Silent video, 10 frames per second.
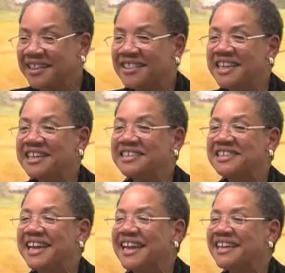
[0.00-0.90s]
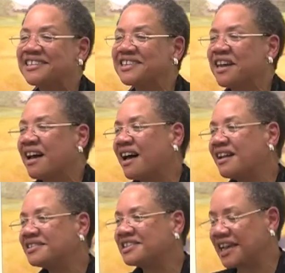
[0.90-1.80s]
These days,
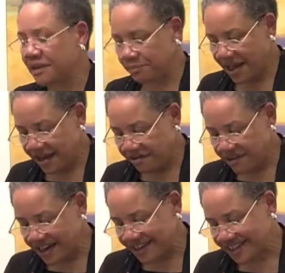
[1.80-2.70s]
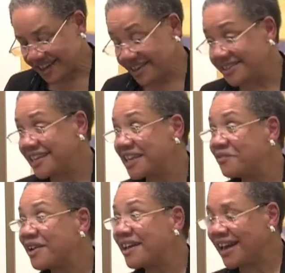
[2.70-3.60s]
I'll take my Renaissance any
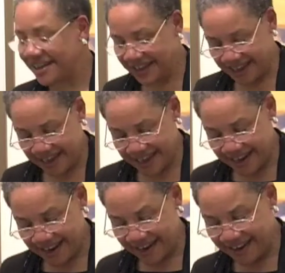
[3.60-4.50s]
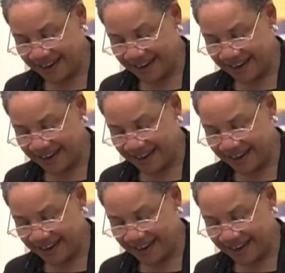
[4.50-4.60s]
way I can get it.